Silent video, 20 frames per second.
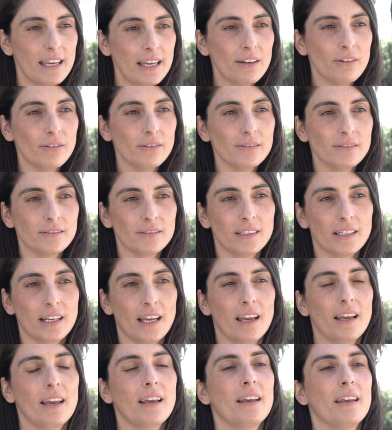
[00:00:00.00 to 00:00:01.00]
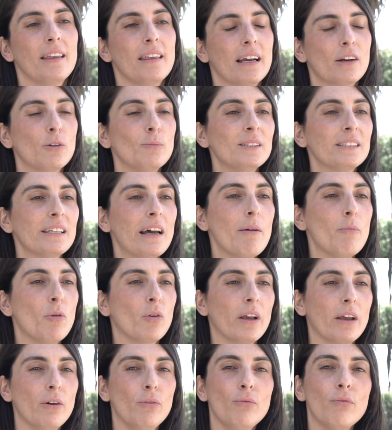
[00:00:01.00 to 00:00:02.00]
That's the perfect chance
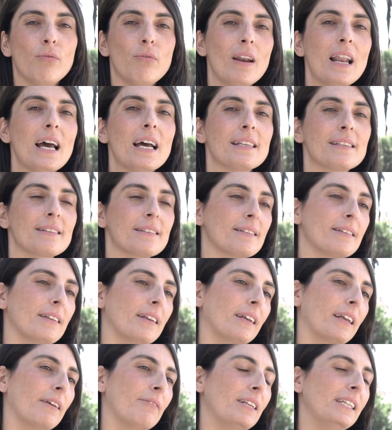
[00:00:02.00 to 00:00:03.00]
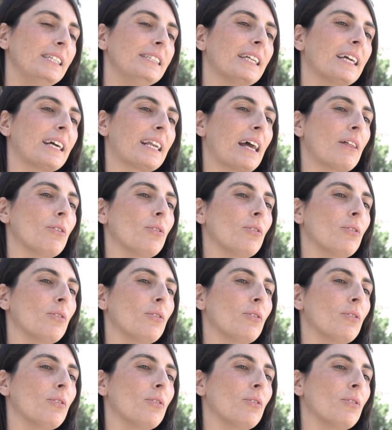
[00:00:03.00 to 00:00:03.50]
to use the field flash.